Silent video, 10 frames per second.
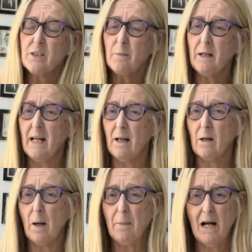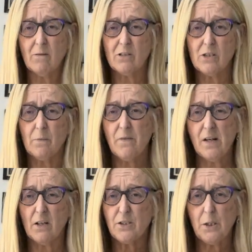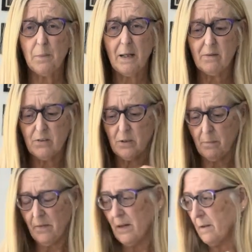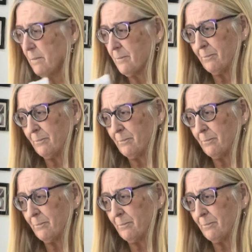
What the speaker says: to be like £1 something or £2 something,